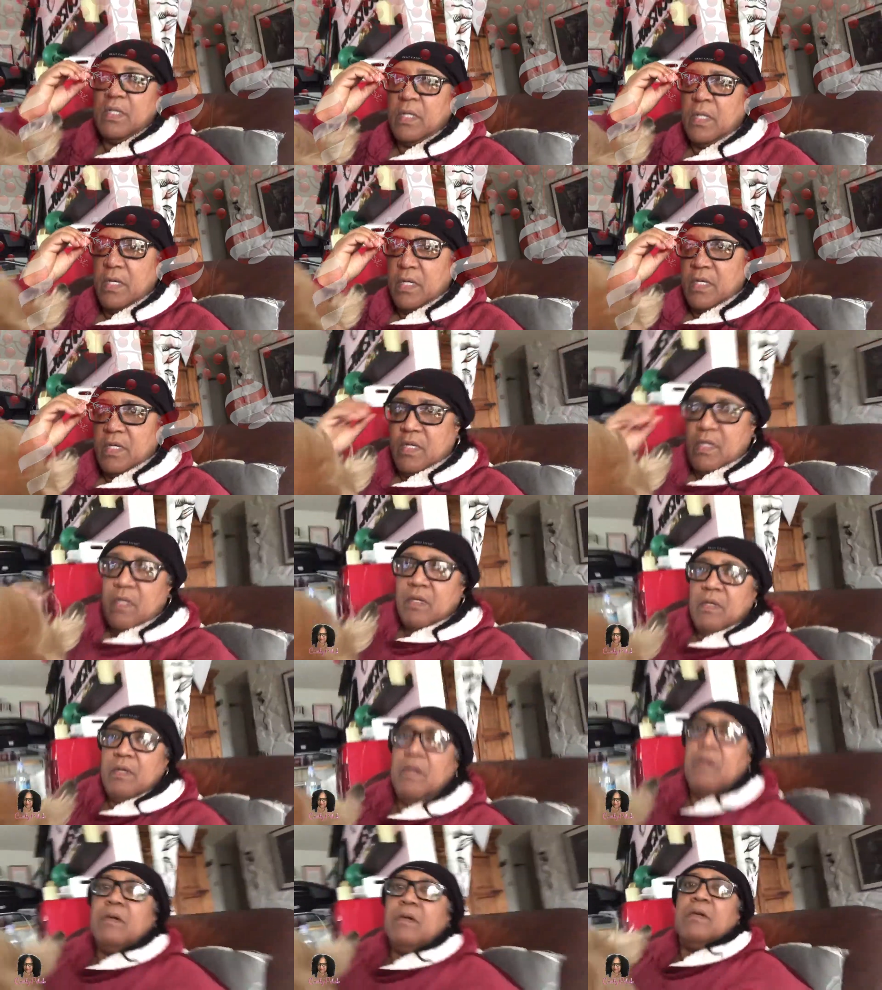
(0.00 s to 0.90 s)

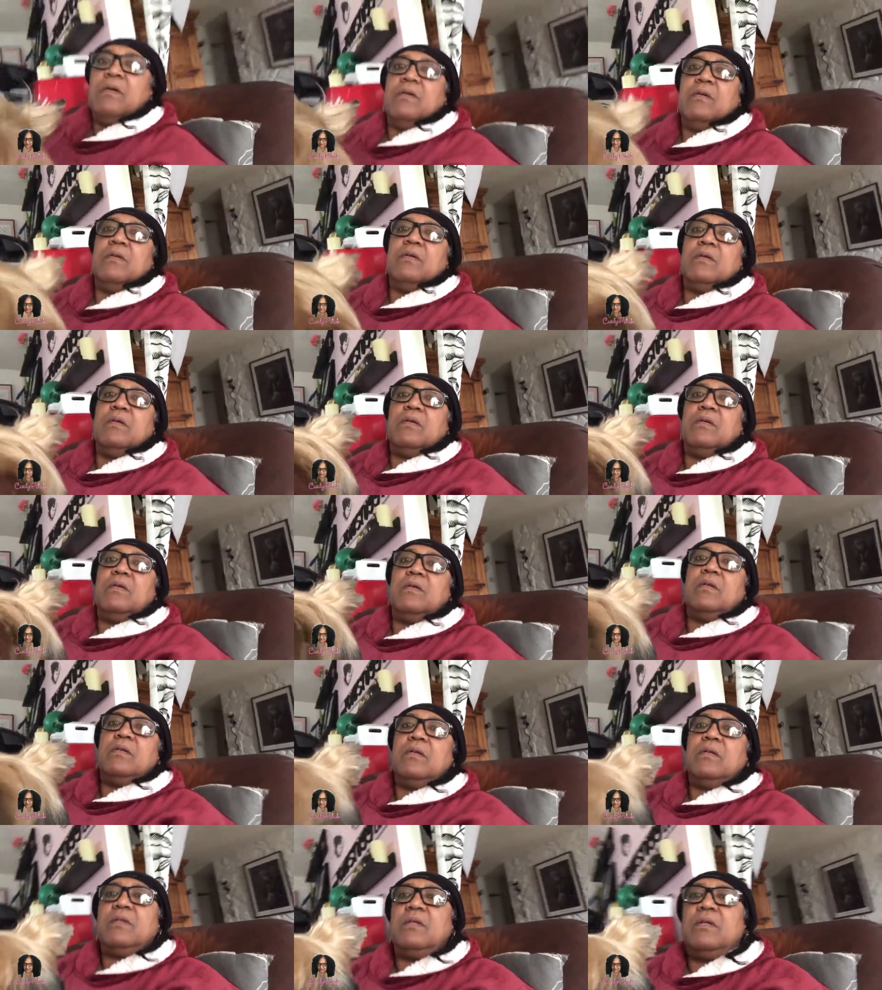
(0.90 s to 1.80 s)
No one is speaking in this clip.